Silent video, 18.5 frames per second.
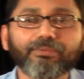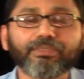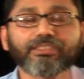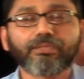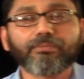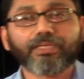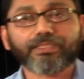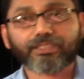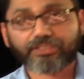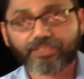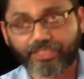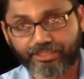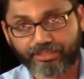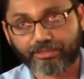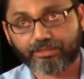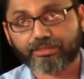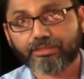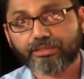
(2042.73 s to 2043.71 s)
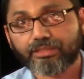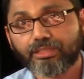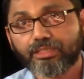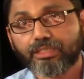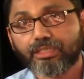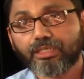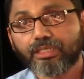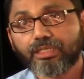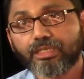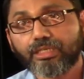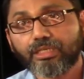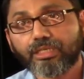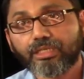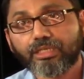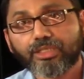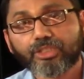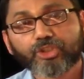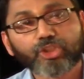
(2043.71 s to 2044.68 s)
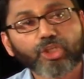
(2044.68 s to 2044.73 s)
with some other tyrant.
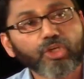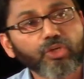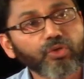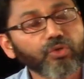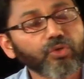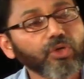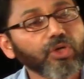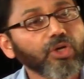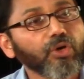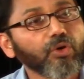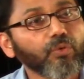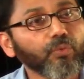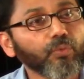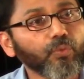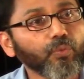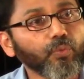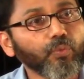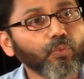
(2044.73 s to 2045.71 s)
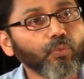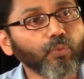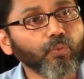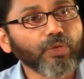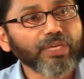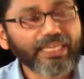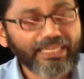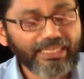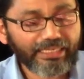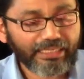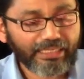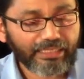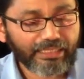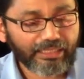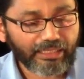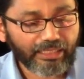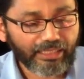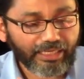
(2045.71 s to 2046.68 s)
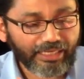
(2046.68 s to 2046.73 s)
So
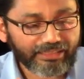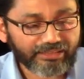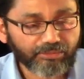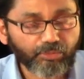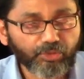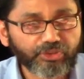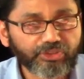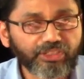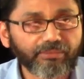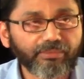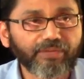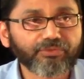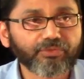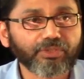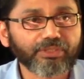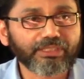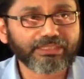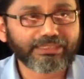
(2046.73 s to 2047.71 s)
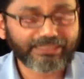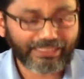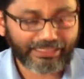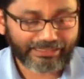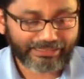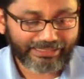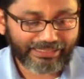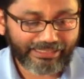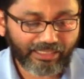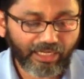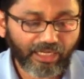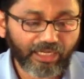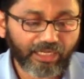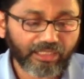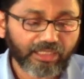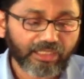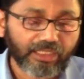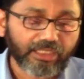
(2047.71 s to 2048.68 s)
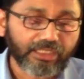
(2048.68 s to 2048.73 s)
we as a Muslim have to understand there
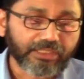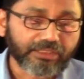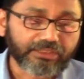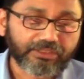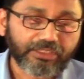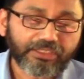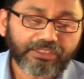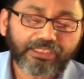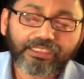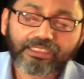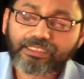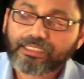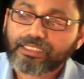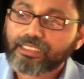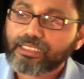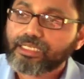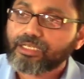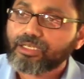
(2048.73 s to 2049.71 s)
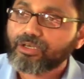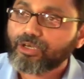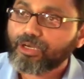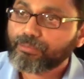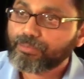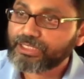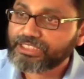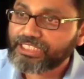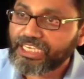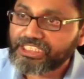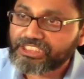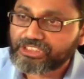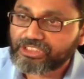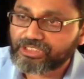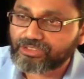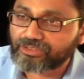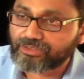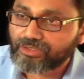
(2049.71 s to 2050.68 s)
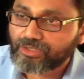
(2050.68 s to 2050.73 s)
are certain
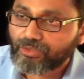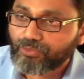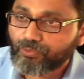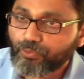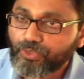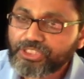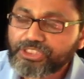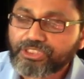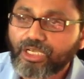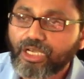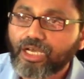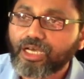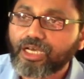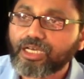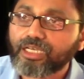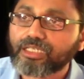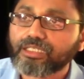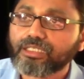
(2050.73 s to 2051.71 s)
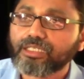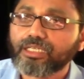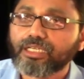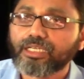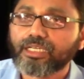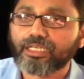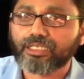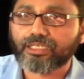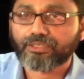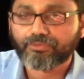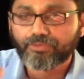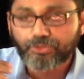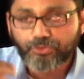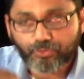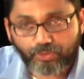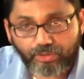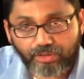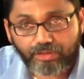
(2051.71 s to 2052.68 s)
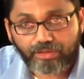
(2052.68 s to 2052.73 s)
obligations which are
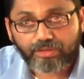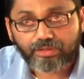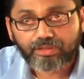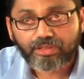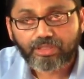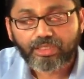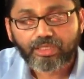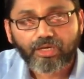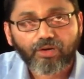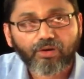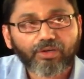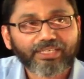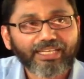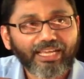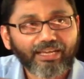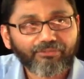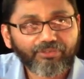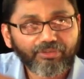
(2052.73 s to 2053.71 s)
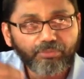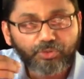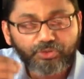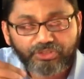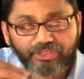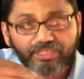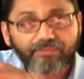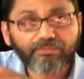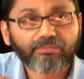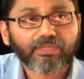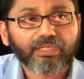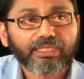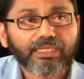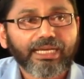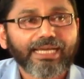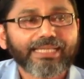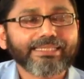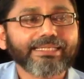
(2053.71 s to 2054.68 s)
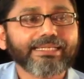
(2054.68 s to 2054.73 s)
individual on every Muslim,
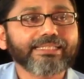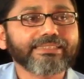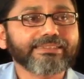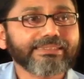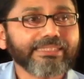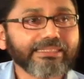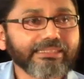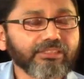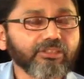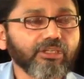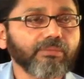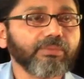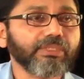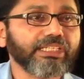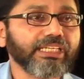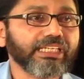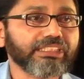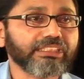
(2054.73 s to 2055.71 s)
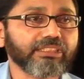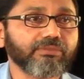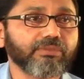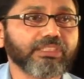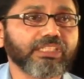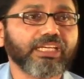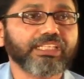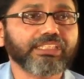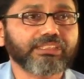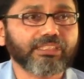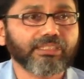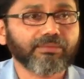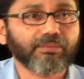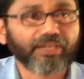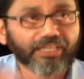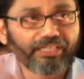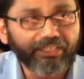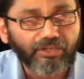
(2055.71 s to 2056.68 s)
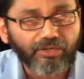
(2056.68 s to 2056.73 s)
and there are certain obligations which are
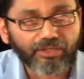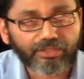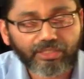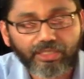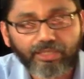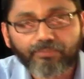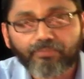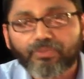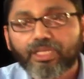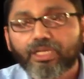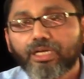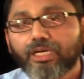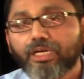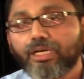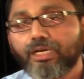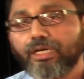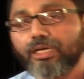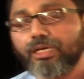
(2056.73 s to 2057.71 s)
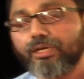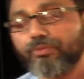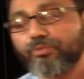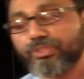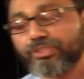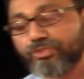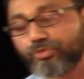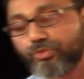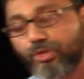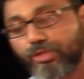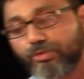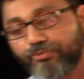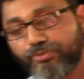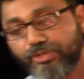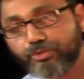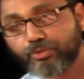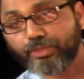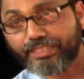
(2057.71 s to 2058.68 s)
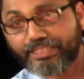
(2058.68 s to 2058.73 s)
ijtima'i, or the which is called
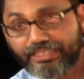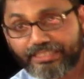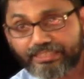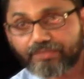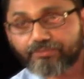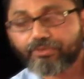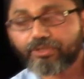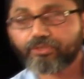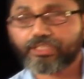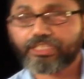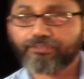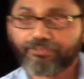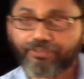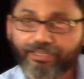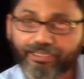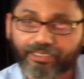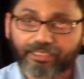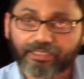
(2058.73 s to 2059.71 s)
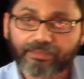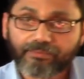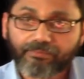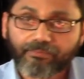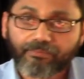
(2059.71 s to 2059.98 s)
fardul ain and fardul kifaya.